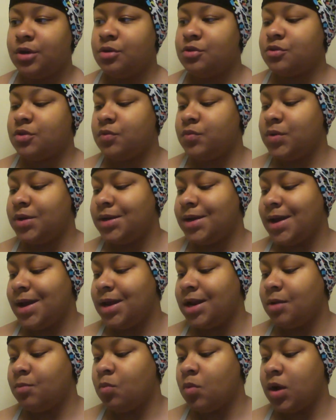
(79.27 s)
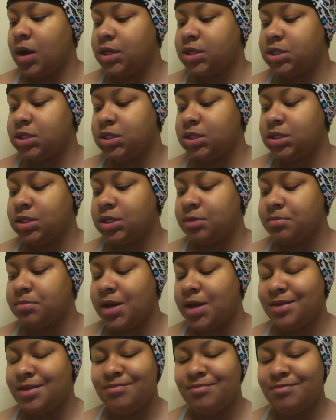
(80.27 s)
So one night I'm watching and I'm
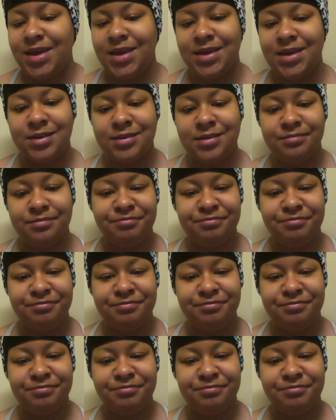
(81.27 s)
like, man,